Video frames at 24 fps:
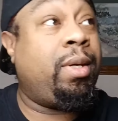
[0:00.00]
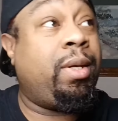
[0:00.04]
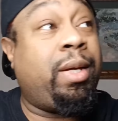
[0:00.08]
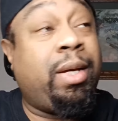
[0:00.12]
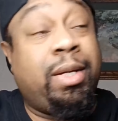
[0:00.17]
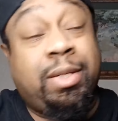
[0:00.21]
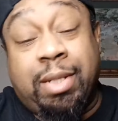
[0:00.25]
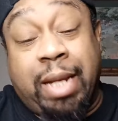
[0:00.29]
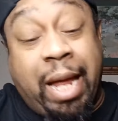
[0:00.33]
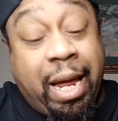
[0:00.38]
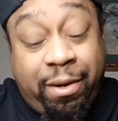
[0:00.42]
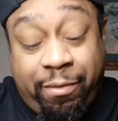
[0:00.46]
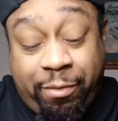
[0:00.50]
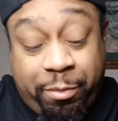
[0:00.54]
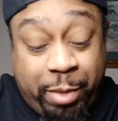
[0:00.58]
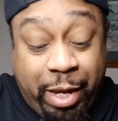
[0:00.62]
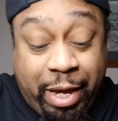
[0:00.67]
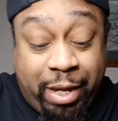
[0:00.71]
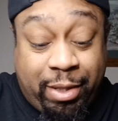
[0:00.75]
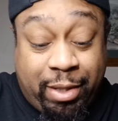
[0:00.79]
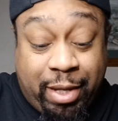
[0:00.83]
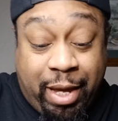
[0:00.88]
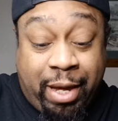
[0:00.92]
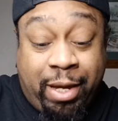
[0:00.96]
Because a lot of them
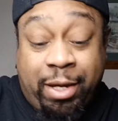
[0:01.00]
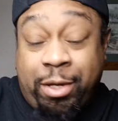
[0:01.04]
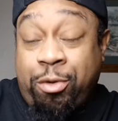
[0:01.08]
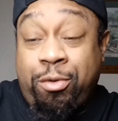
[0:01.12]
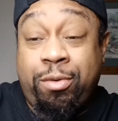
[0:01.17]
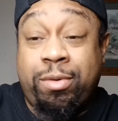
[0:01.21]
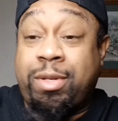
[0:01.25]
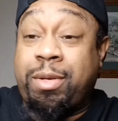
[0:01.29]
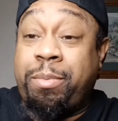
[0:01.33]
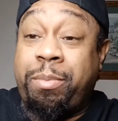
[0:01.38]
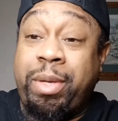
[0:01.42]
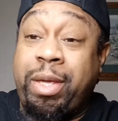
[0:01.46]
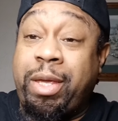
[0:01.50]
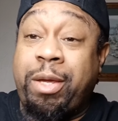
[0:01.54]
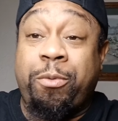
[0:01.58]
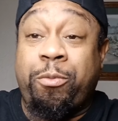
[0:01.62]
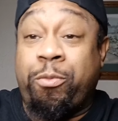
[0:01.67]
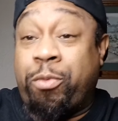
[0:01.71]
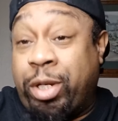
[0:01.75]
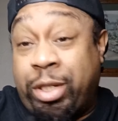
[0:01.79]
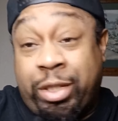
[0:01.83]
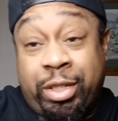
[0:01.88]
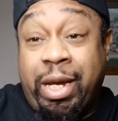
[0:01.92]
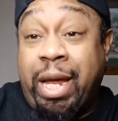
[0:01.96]
ain't used to
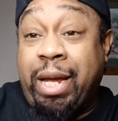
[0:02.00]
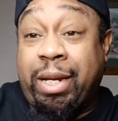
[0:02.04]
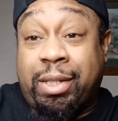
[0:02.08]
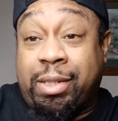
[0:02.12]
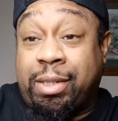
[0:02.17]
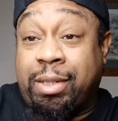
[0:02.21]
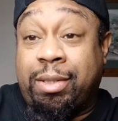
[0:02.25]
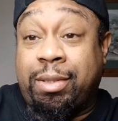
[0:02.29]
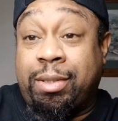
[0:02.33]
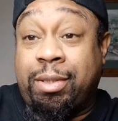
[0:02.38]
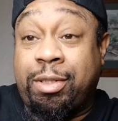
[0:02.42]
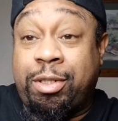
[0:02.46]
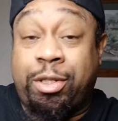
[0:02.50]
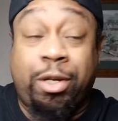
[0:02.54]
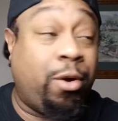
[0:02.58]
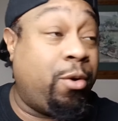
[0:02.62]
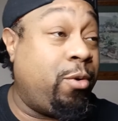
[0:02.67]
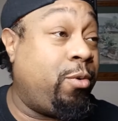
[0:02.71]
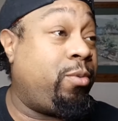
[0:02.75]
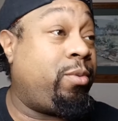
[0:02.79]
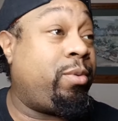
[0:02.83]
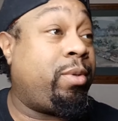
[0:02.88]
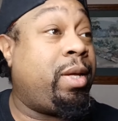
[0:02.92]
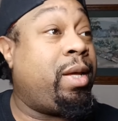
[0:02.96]
men rejection.
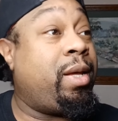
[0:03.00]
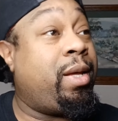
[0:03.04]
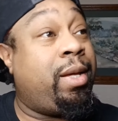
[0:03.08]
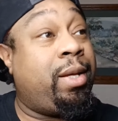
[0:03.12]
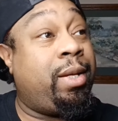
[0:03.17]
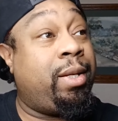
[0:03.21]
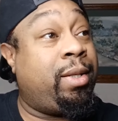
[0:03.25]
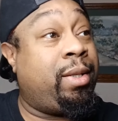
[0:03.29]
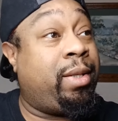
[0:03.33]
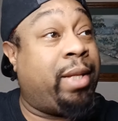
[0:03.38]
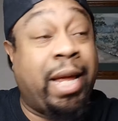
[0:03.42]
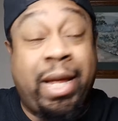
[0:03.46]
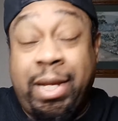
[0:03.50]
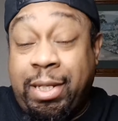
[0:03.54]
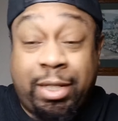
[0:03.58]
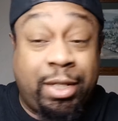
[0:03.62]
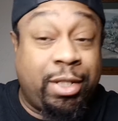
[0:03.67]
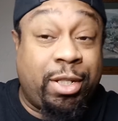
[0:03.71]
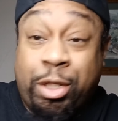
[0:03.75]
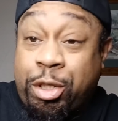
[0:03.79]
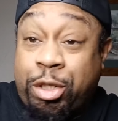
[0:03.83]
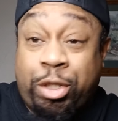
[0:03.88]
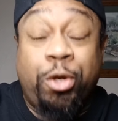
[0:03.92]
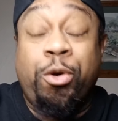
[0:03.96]
So they
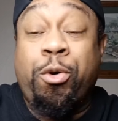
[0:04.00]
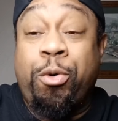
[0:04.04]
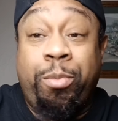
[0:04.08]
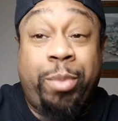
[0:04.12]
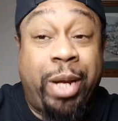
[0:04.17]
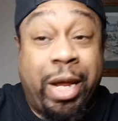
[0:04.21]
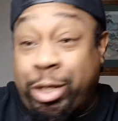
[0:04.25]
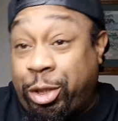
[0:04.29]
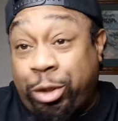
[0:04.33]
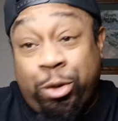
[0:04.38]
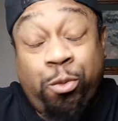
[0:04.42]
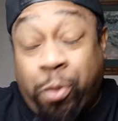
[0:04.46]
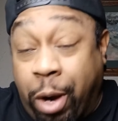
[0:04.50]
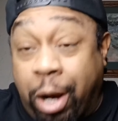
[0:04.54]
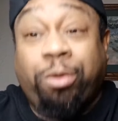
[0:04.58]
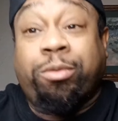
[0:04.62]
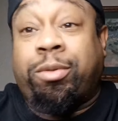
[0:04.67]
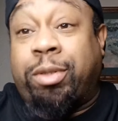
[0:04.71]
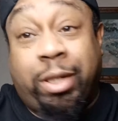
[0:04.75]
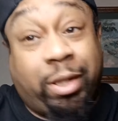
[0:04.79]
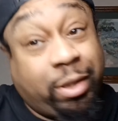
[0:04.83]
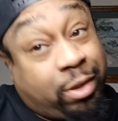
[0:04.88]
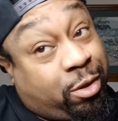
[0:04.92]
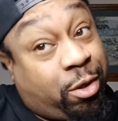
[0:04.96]
just assume that you
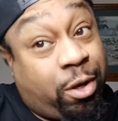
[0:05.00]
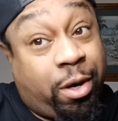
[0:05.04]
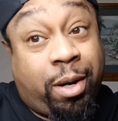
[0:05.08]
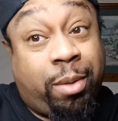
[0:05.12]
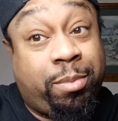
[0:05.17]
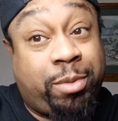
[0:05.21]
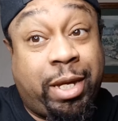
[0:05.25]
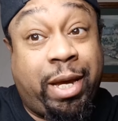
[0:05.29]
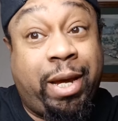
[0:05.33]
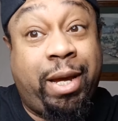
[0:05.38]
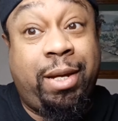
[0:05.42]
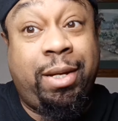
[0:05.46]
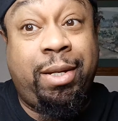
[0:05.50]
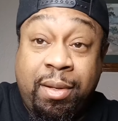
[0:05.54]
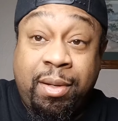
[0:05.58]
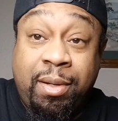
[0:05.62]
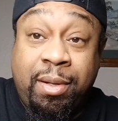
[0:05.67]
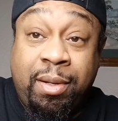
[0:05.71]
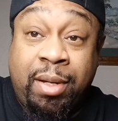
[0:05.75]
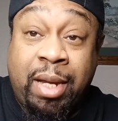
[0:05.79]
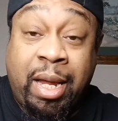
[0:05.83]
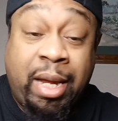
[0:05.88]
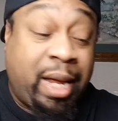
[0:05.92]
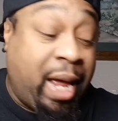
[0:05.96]
want this. You know what I'm saying?
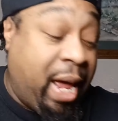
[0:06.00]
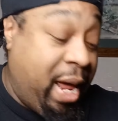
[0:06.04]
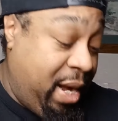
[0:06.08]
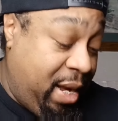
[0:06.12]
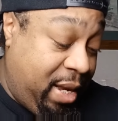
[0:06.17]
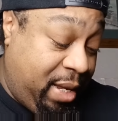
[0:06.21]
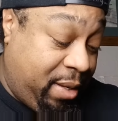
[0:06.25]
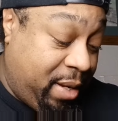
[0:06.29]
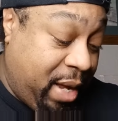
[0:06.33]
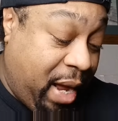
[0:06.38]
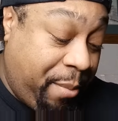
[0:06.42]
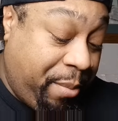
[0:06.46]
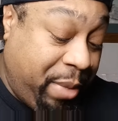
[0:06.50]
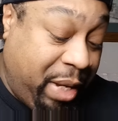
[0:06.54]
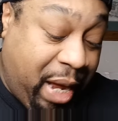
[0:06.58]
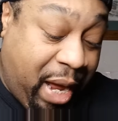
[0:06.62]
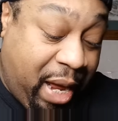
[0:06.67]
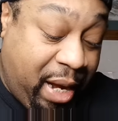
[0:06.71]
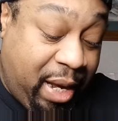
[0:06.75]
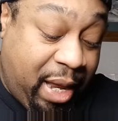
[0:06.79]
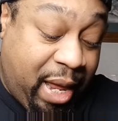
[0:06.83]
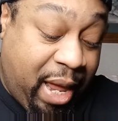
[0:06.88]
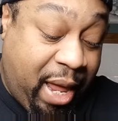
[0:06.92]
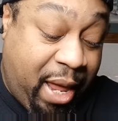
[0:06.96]
Like, I
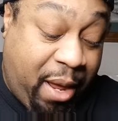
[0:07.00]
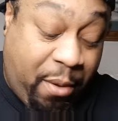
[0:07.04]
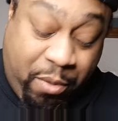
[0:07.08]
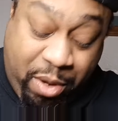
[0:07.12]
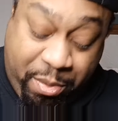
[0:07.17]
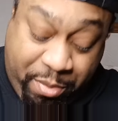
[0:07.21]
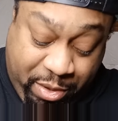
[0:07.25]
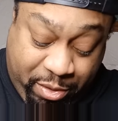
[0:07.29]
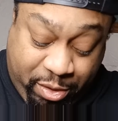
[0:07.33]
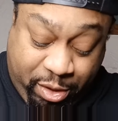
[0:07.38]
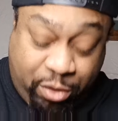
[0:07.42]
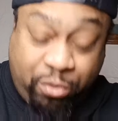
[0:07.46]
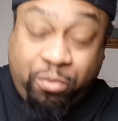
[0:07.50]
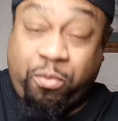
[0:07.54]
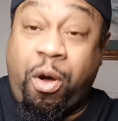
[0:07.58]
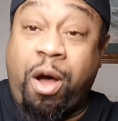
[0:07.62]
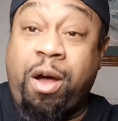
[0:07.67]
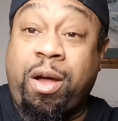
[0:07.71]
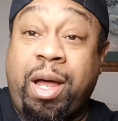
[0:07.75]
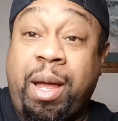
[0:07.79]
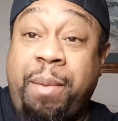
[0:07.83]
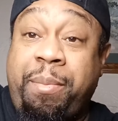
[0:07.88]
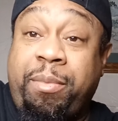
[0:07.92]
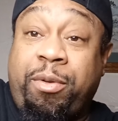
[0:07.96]
done had women just
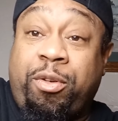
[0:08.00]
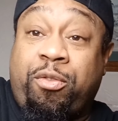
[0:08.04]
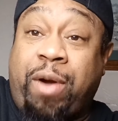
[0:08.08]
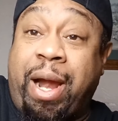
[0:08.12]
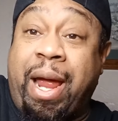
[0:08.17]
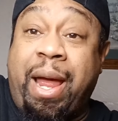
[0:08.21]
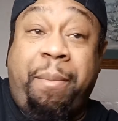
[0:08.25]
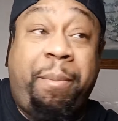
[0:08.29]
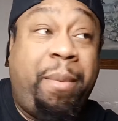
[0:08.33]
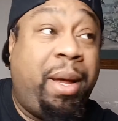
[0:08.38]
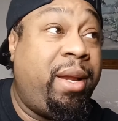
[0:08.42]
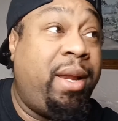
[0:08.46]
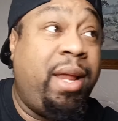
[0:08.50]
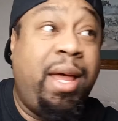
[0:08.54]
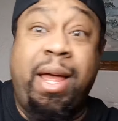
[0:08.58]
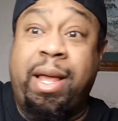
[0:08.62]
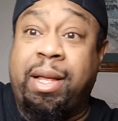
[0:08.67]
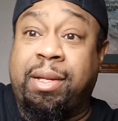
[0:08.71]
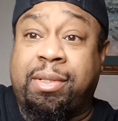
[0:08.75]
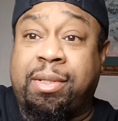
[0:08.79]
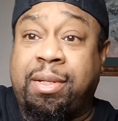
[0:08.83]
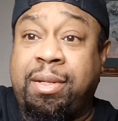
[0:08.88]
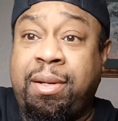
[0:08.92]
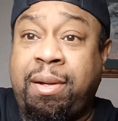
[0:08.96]
walk up and grab my
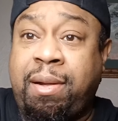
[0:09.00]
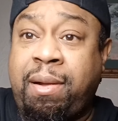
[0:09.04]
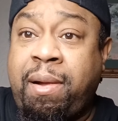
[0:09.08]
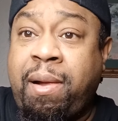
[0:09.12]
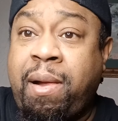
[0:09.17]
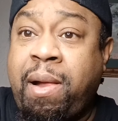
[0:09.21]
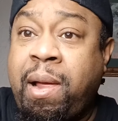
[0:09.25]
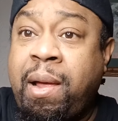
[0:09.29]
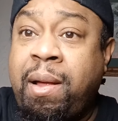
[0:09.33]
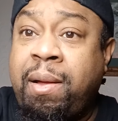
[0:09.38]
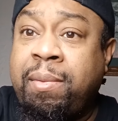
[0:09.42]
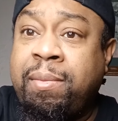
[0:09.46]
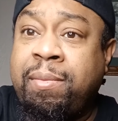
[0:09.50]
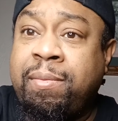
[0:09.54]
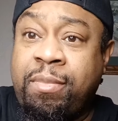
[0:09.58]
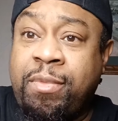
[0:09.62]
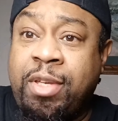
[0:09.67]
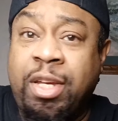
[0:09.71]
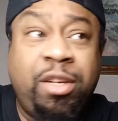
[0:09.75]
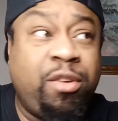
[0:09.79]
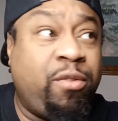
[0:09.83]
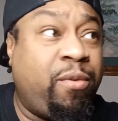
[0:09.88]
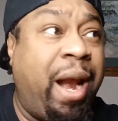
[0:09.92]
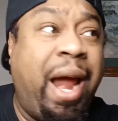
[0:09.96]
nuts.
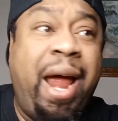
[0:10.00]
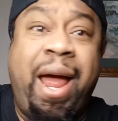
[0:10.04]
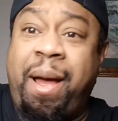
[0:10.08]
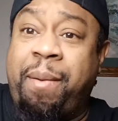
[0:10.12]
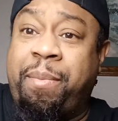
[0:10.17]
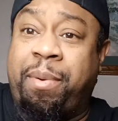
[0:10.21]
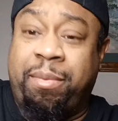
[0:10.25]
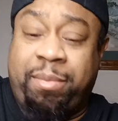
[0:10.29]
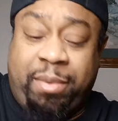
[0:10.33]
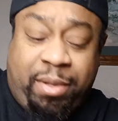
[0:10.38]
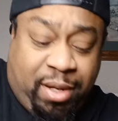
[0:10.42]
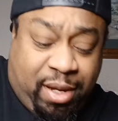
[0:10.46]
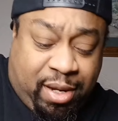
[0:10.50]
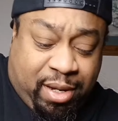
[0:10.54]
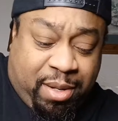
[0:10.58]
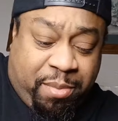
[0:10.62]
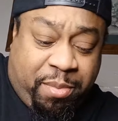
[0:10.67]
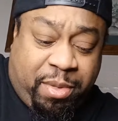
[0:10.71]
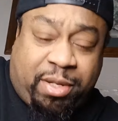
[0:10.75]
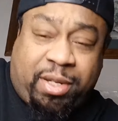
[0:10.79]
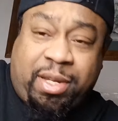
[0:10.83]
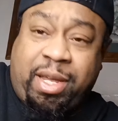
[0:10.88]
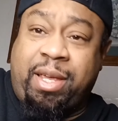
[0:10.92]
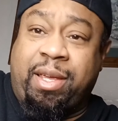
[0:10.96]
Just grab them. Huh,
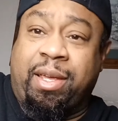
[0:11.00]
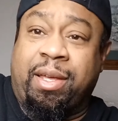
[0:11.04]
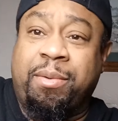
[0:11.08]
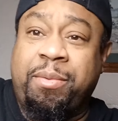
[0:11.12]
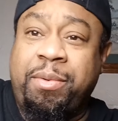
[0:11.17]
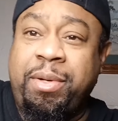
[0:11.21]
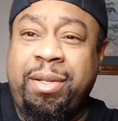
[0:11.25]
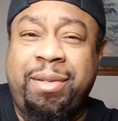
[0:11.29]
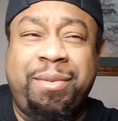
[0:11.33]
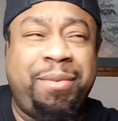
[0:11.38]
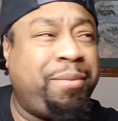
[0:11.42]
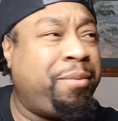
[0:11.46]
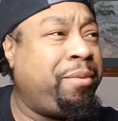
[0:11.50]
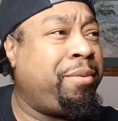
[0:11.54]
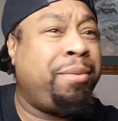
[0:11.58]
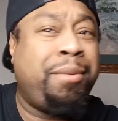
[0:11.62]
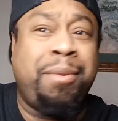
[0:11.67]
let me see. What?